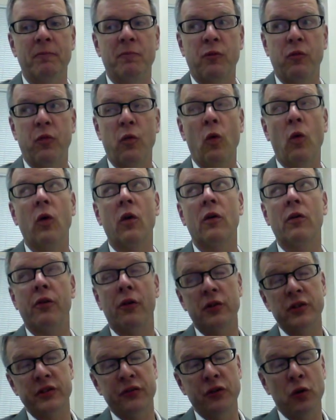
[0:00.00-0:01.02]
For
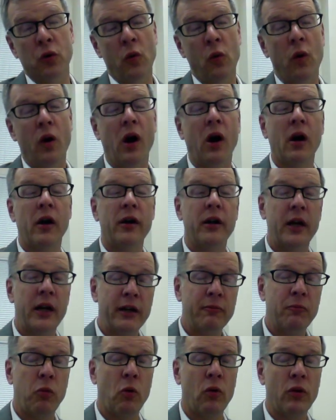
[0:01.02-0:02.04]
those of you who are
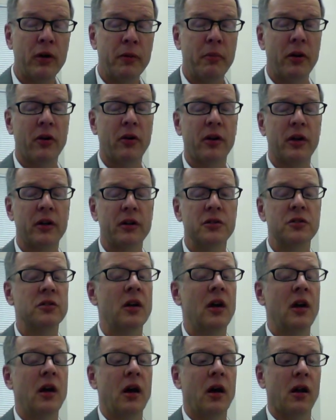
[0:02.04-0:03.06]
native-born Americans,
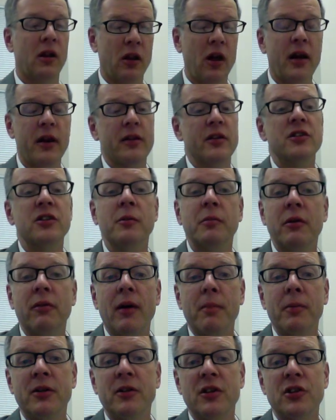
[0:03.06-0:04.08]
a lot of this will be
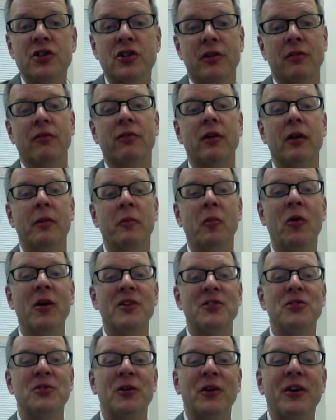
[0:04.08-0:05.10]
repetition from
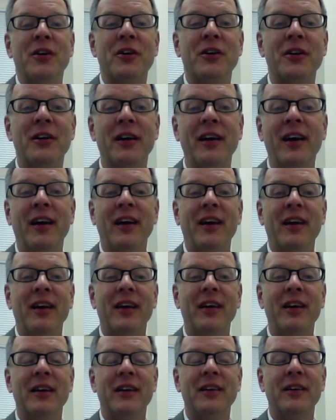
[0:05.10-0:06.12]
what you heard
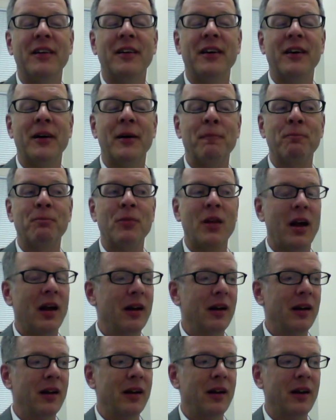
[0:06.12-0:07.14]
in
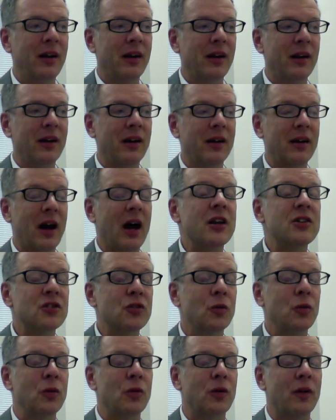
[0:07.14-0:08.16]
high
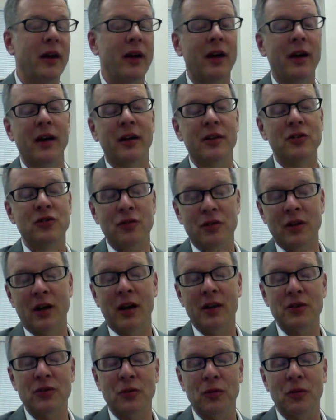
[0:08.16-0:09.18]
school and junior
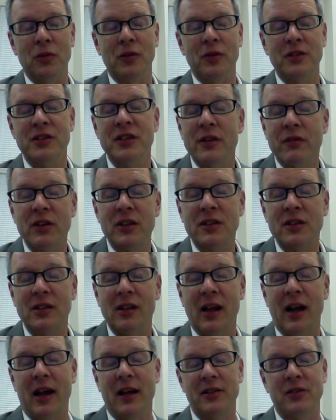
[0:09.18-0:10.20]
high school and civics
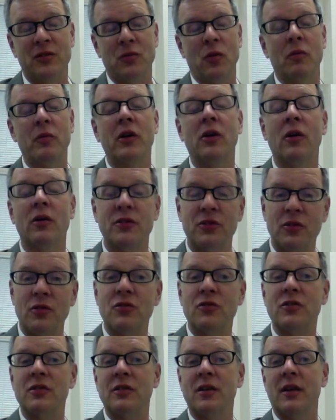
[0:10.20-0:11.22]
class, or what we call
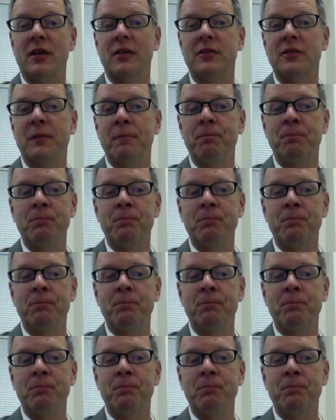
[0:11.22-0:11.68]
social studies.